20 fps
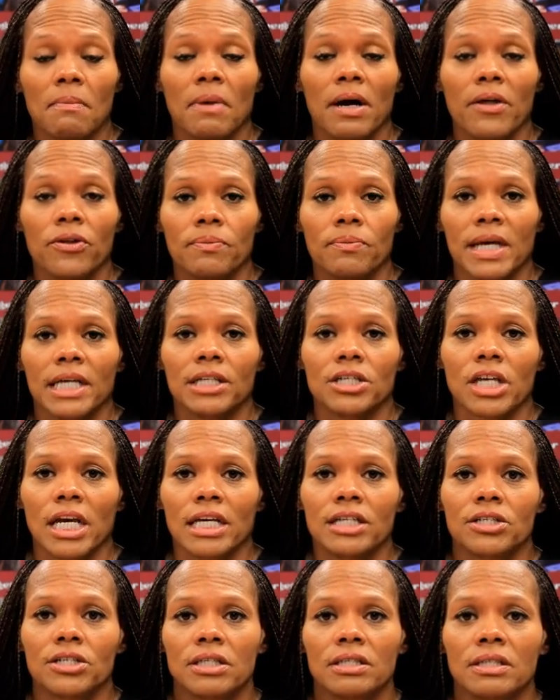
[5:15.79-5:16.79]
mother made
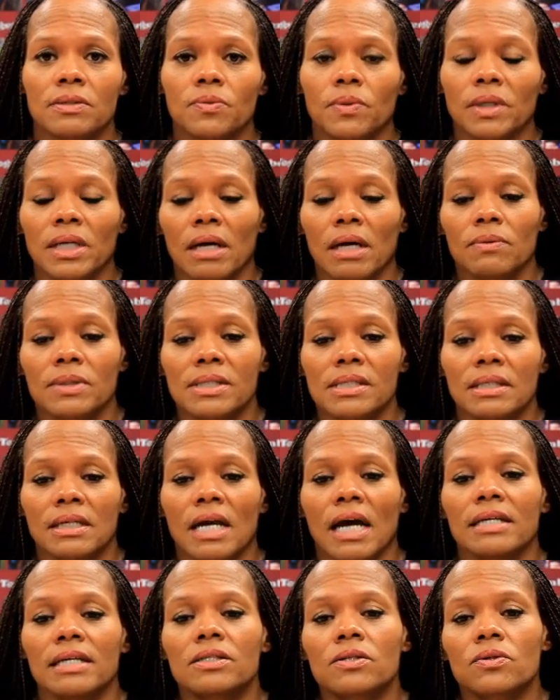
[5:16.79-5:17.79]
changes when I was
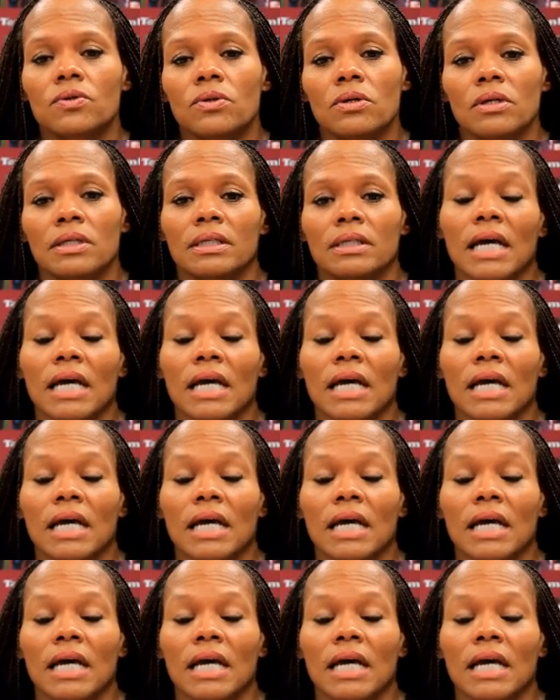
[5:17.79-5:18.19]
in high school,